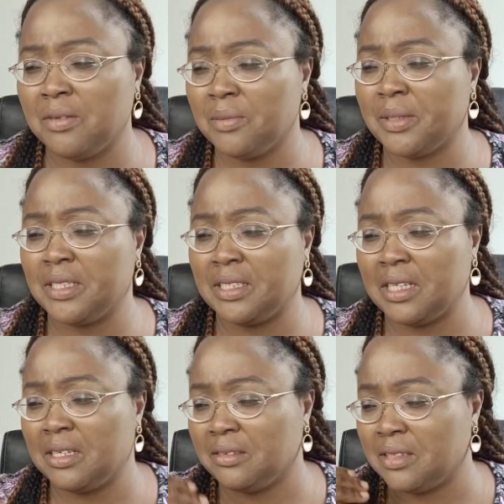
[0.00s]
nobody
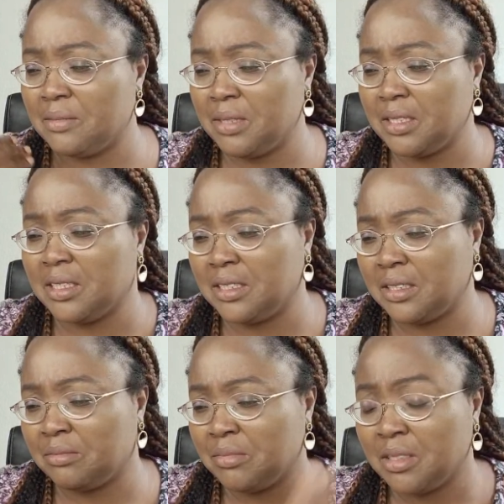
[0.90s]
send una
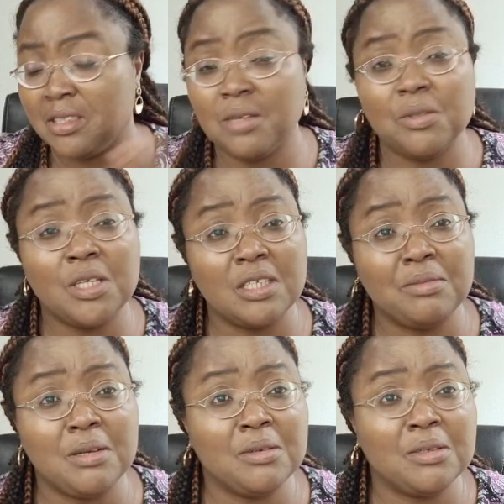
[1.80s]
message. They will just
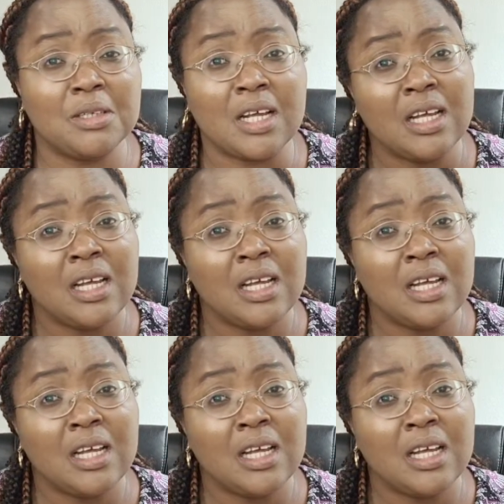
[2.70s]
be looking.